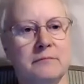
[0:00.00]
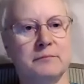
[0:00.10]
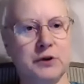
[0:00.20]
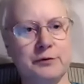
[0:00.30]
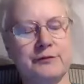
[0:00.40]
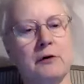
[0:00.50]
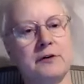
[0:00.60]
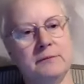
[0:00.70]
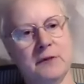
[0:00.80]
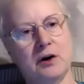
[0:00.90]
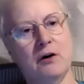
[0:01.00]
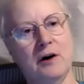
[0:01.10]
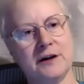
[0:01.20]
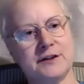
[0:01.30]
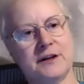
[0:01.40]
blue-throated
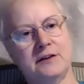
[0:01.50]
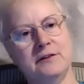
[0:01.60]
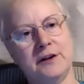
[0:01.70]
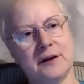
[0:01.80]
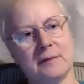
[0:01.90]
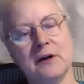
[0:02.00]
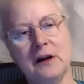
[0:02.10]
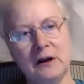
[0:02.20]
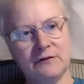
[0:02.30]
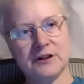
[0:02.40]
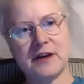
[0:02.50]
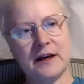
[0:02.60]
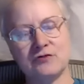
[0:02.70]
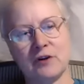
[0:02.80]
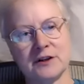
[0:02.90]
macaws and killing them, these
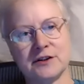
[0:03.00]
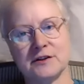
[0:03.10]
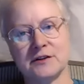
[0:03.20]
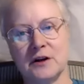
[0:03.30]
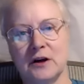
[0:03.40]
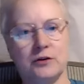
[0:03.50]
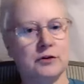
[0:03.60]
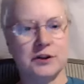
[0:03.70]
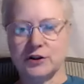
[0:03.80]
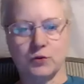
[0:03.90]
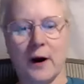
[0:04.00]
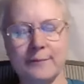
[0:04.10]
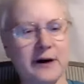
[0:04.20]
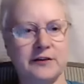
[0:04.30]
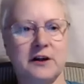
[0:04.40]
headdresses, you could just wipe
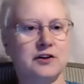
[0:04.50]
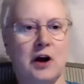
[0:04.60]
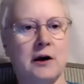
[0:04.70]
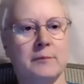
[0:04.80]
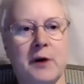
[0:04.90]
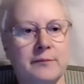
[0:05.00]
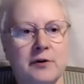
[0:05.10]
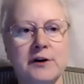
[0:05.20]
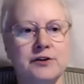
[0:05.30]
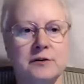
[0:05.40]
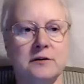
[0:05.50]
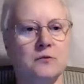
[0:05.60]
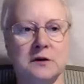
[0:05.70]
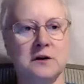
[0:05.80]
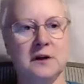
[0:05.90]
out the entire population in
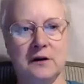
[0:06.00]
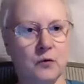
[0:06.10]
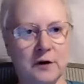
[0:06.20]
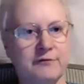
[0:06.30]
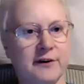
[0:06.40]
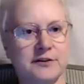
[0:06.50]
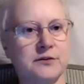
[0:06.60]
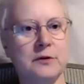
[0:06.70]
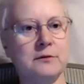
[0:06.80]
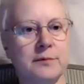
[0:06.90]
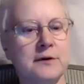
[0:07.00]
one, one fell swoop.